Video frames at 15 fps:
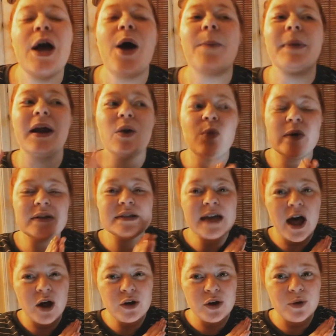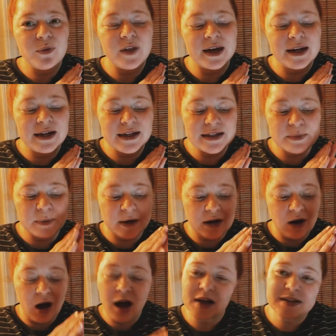But I will tell you that it has been an
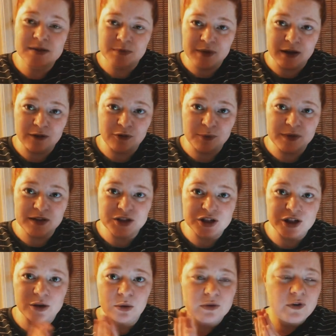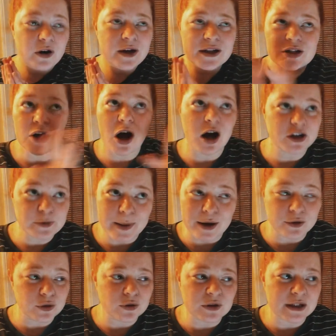awesome thing for me this year. We've already talked about
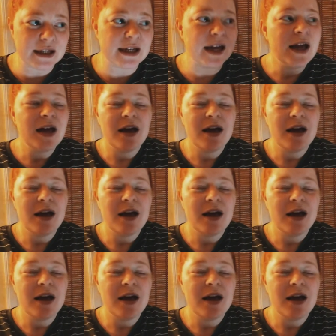Nuuly.